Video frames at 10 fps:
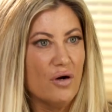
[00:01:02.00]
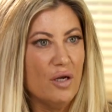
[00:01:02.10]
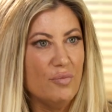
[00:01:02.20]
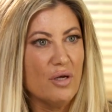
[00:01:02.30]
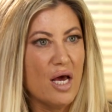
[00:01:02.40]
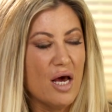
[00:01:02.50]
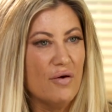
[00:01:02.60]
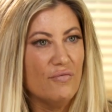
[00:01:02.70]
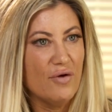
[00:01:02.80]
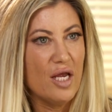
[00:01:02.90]
him to
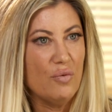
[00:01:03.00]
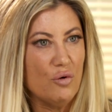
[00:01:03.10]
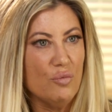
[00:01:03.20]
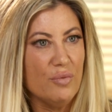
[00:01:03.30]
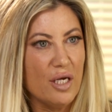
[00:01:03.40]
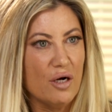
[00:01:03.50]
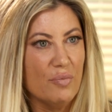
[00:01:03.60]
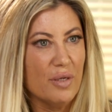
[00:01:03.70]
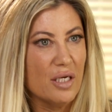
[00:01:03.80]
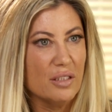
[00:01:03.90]
have a room there
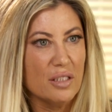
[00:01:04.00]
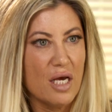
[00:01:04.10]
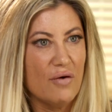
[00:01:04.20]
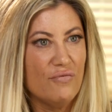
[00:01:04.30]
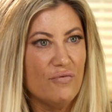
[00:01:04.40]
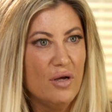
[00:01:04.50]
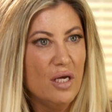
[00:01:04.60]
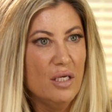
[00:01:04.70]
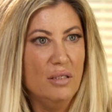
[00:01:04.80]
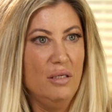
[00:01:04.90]
because Hef
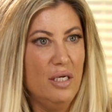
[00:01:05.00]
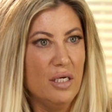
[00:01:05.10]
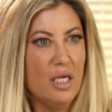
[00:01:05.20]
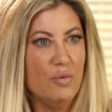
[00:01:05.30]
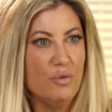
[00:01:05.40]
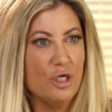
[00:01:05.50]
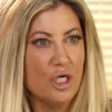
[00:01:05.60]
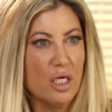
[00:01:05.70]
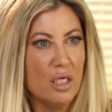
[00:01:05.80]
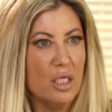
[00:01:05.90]
needed him to
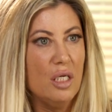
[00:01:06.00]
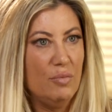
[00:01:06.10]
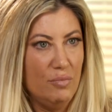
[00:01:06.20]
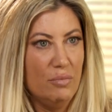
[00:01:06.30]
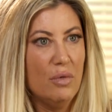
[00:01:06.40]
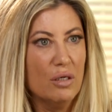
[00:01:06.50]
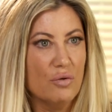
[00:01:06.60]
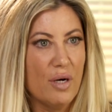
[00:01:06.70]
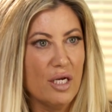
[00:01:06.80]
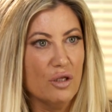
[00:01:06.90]
check on him on a
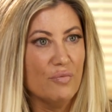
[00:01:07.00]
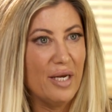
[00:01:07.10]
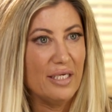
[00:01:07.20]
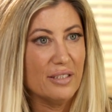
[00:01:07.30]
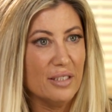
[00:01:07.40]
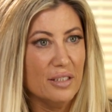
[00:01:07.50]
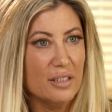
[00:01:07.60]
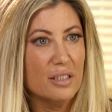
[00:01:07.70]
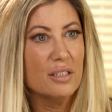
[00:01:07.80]
regular basis.